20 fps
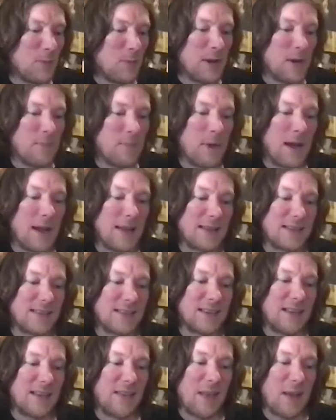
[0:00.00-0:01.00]

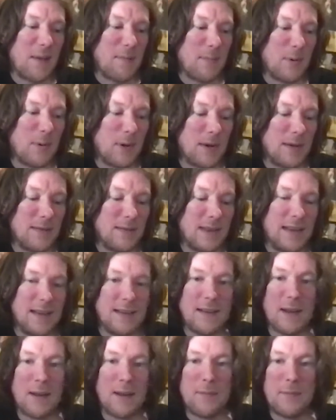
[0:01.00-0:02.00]
unmasked, and at that point
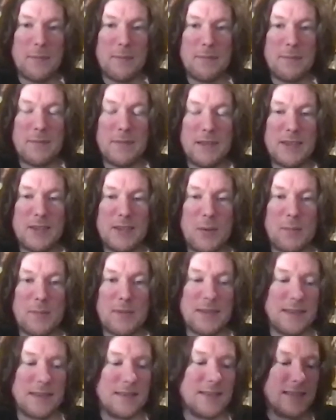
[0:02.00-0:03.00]
in come the
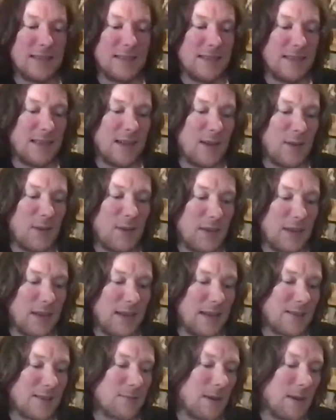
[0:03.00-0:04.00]
Thompsons, and the whole thing
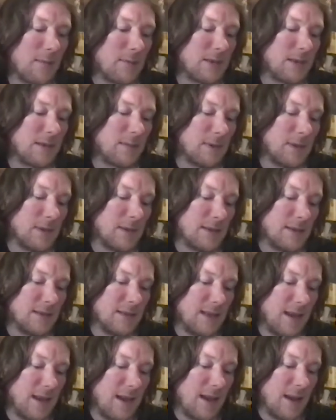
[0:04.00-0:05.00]
gets wrapped up.
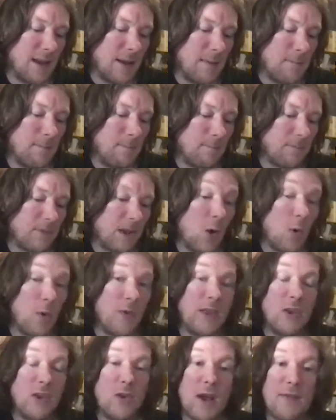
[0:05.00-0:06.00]
And
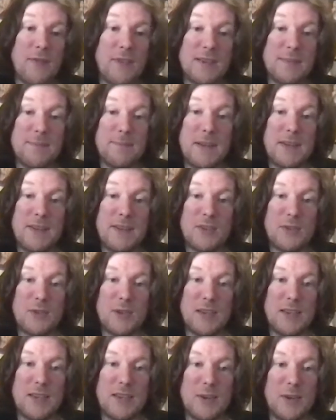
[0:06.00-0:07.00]
then you have this
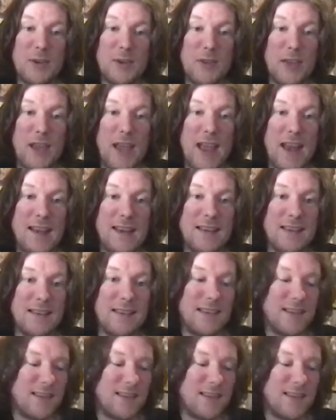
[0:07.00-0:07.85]
mystery dude at the end.